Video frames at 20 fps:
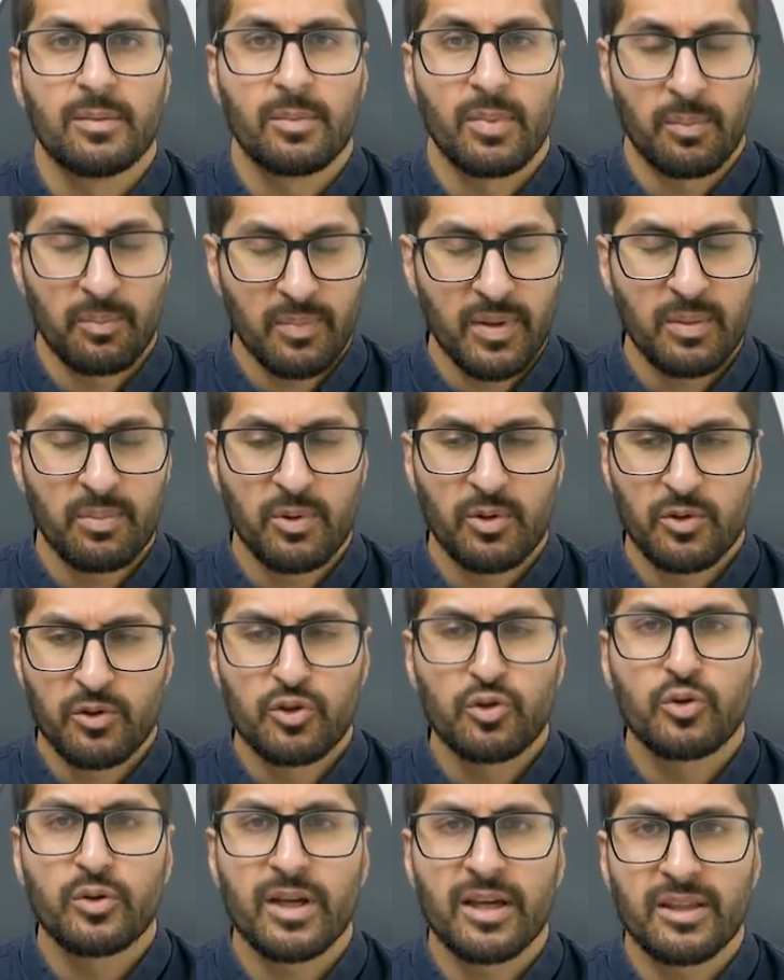but people
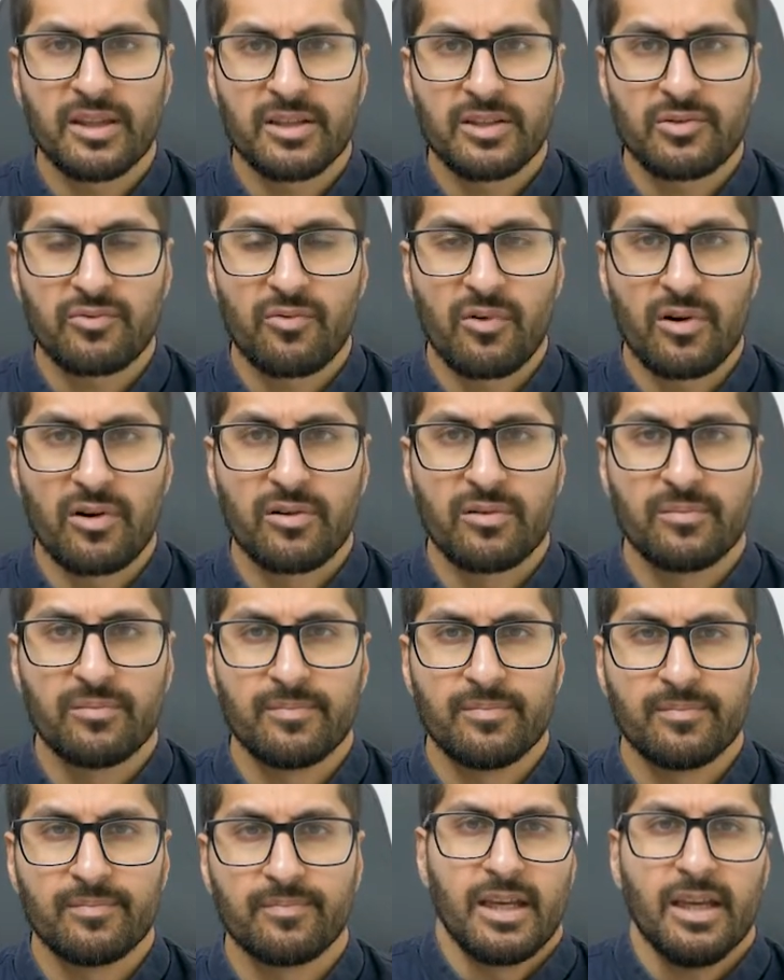do get this wrong.
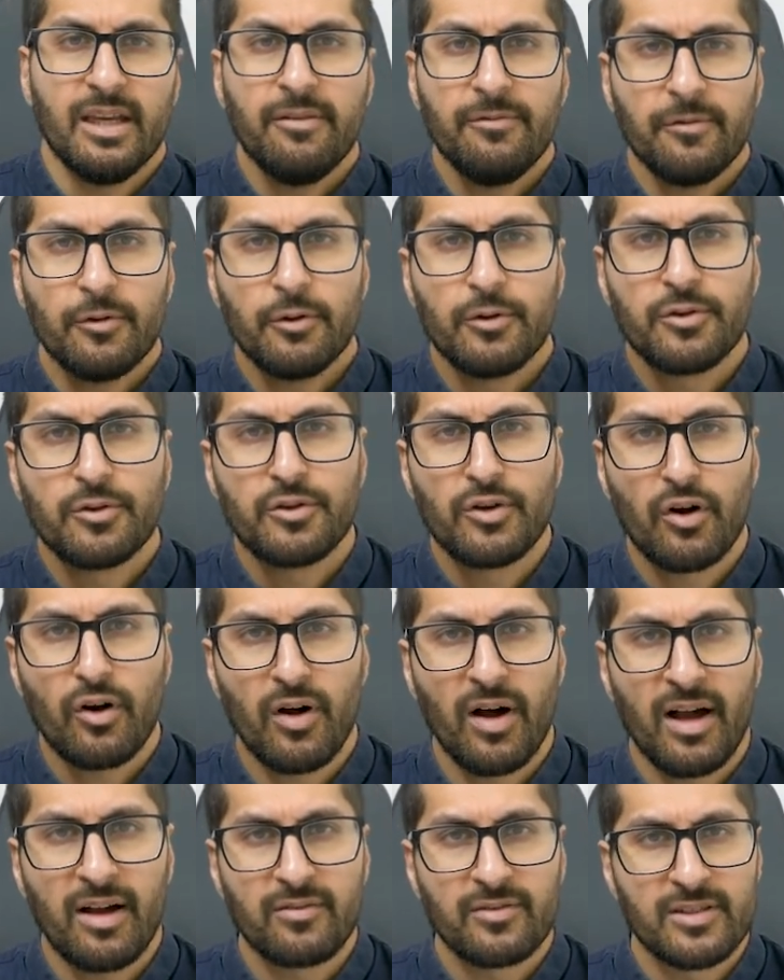If you do
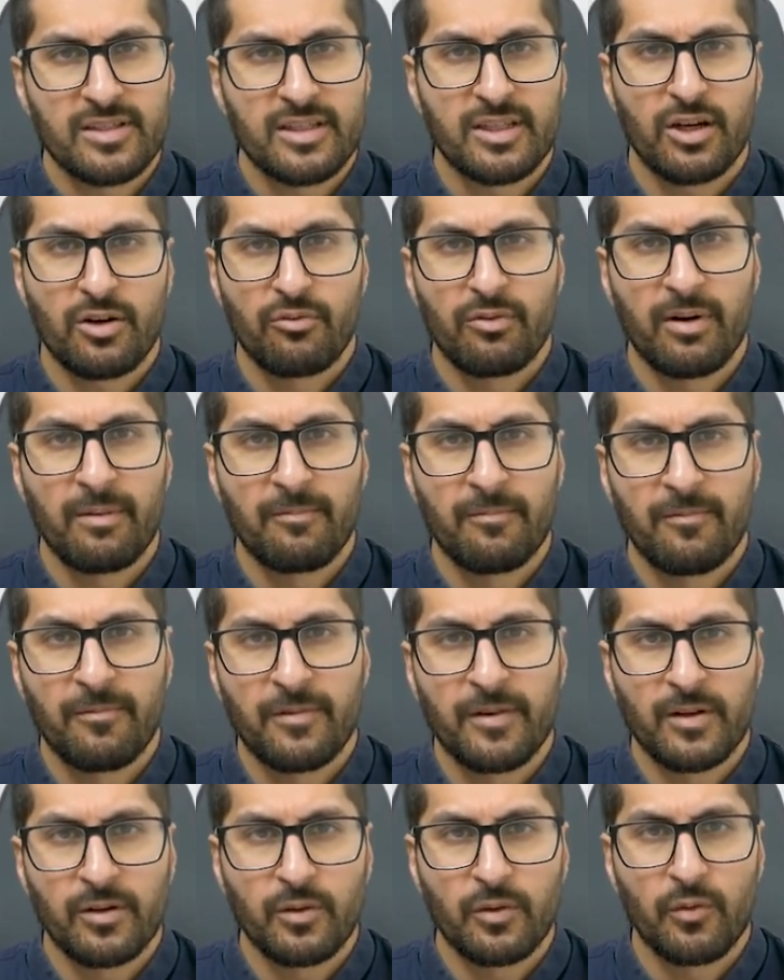not have a CRM
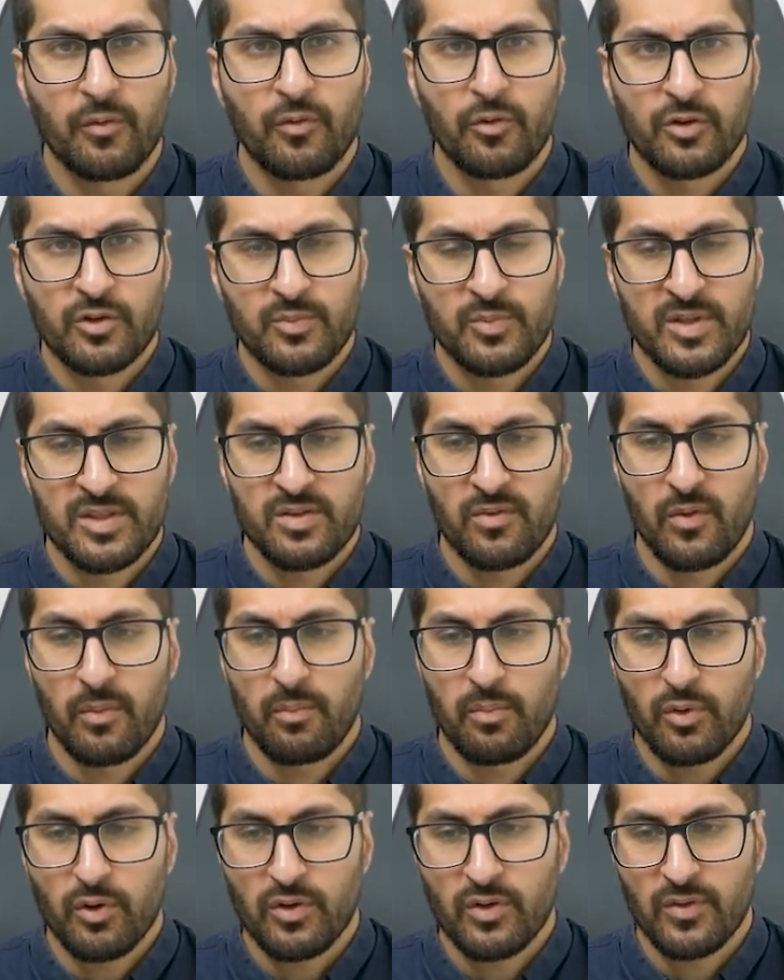field for a
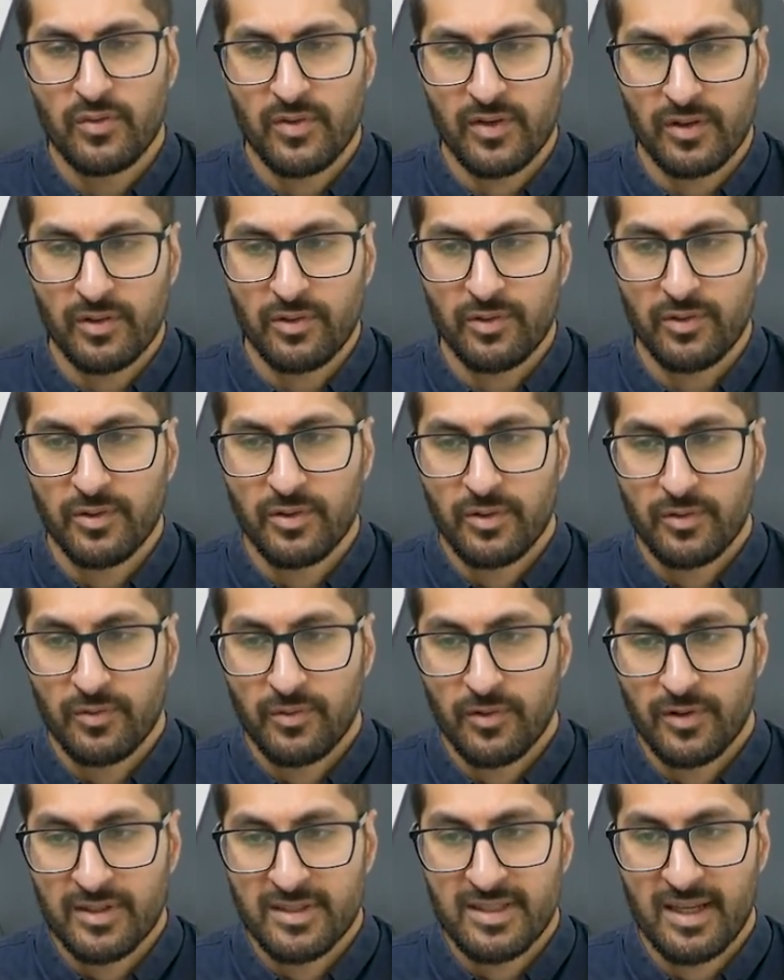specific books field,
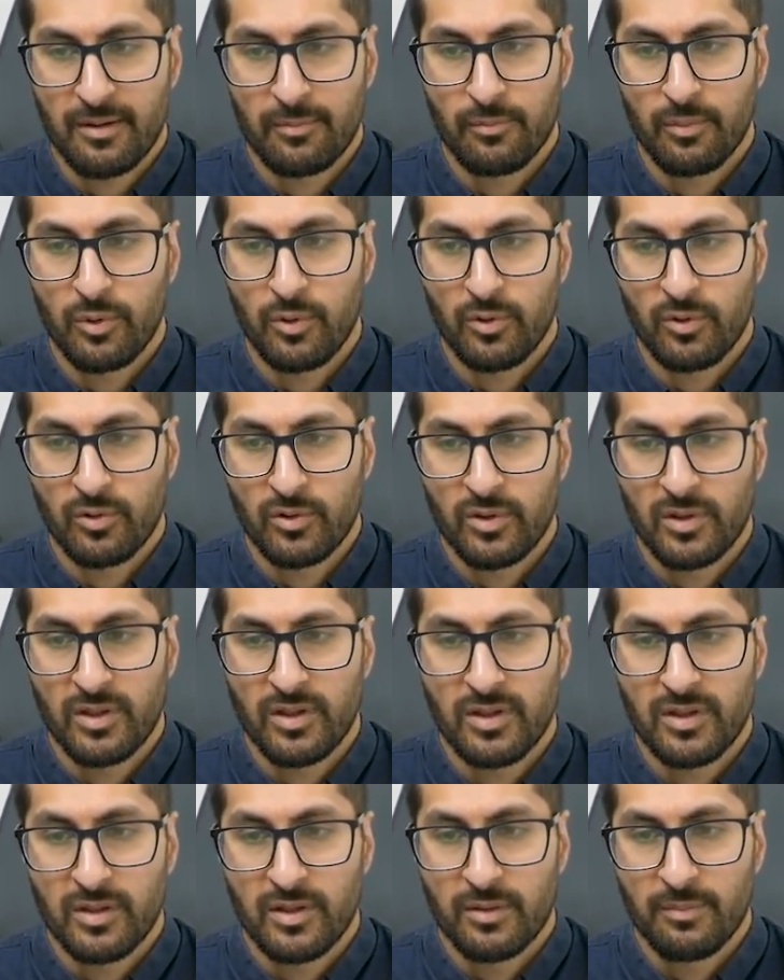for example,
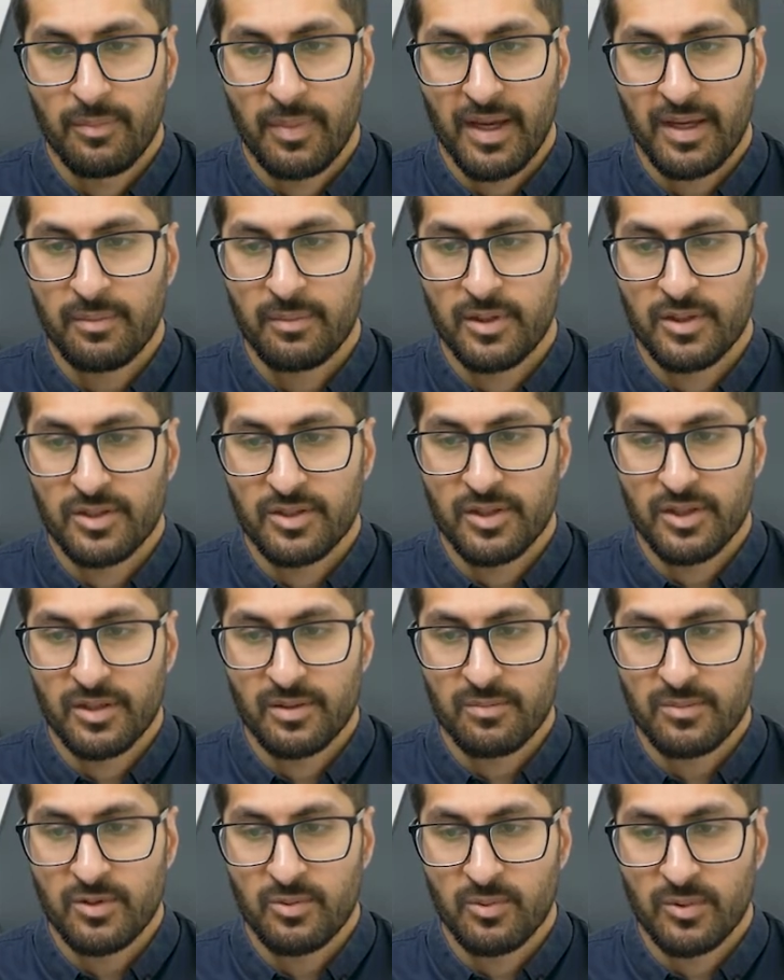payment
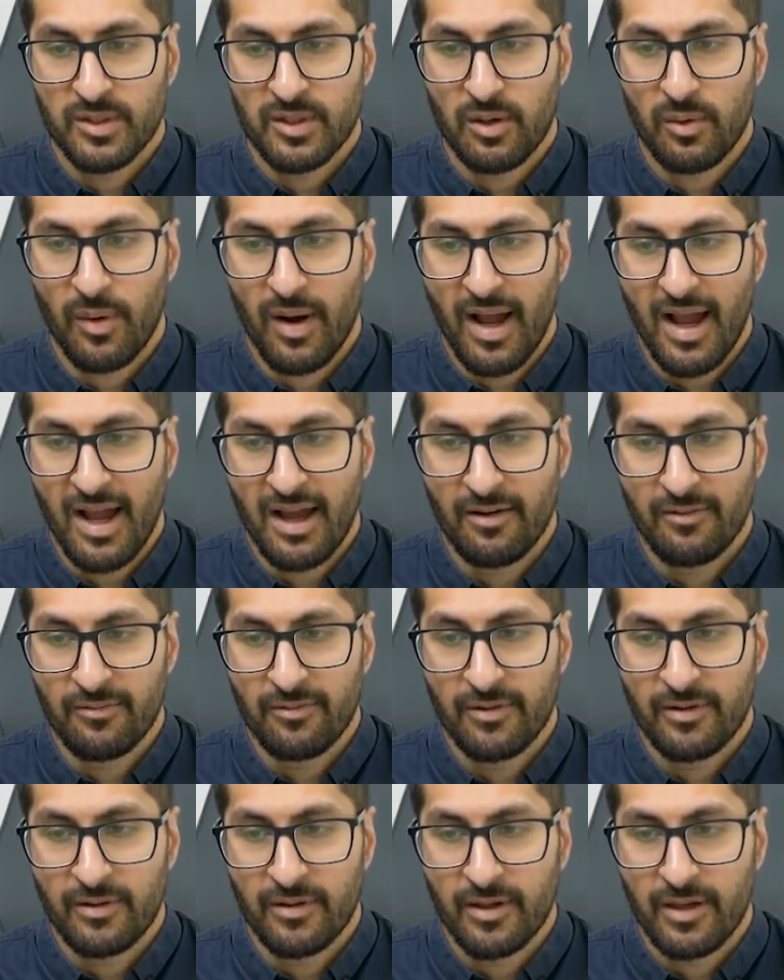terms, and we don't
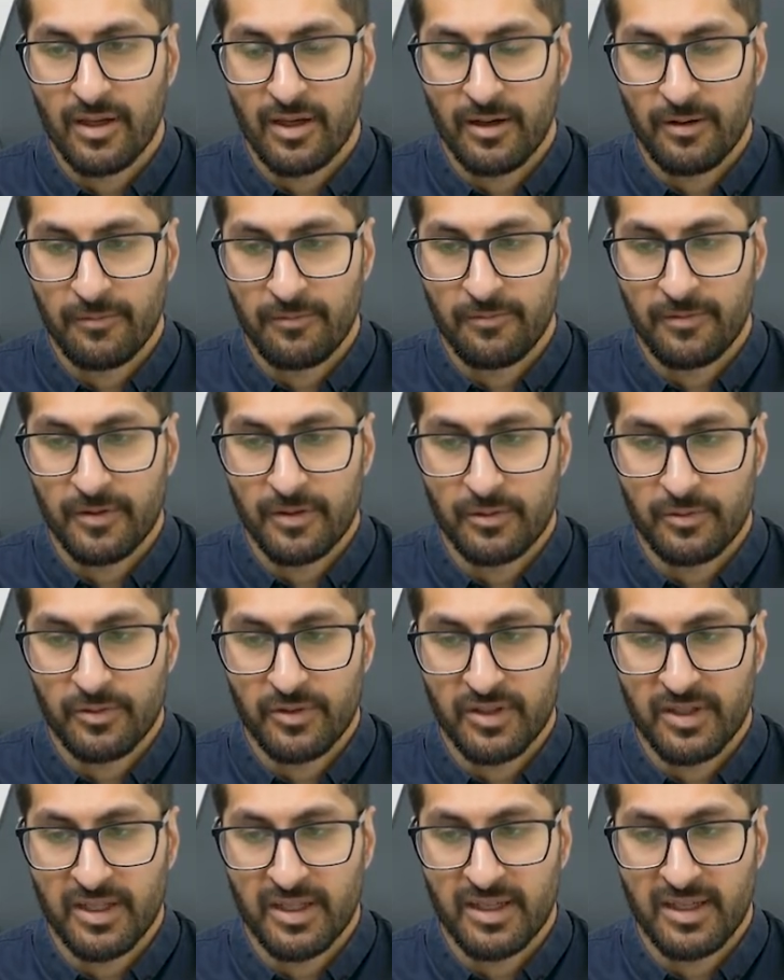have a
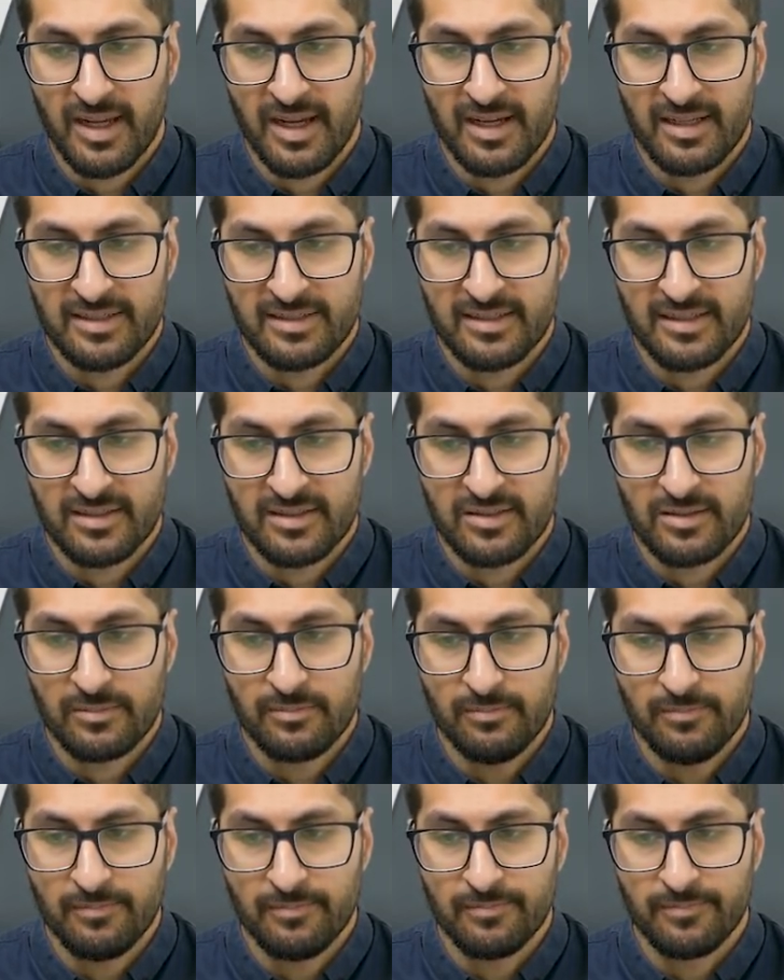field in our
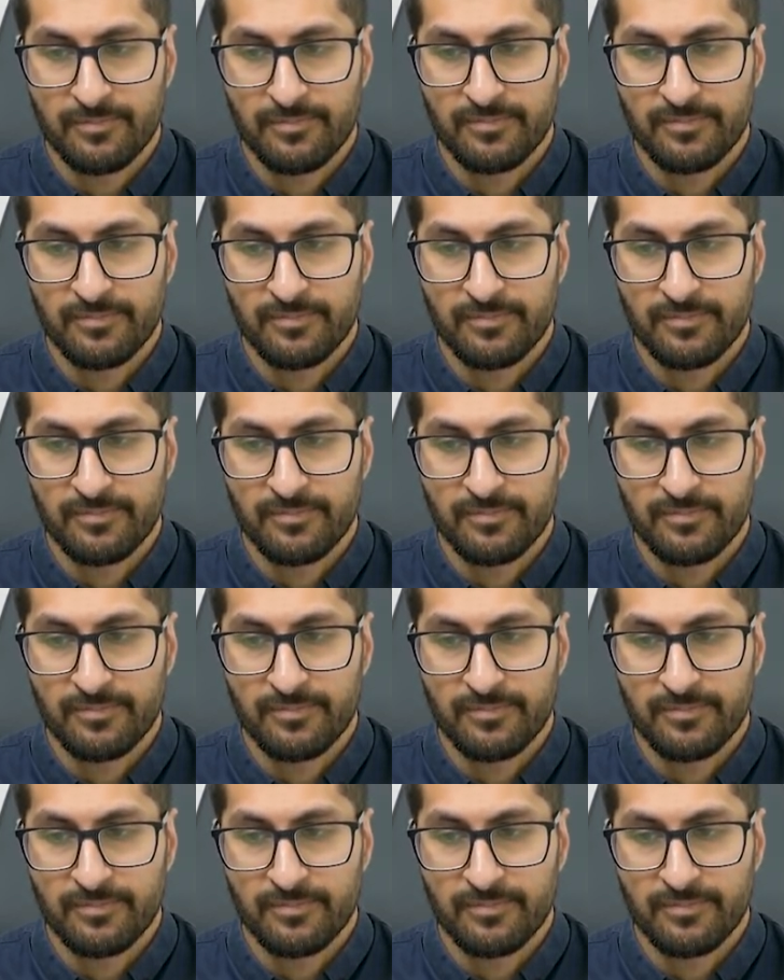system,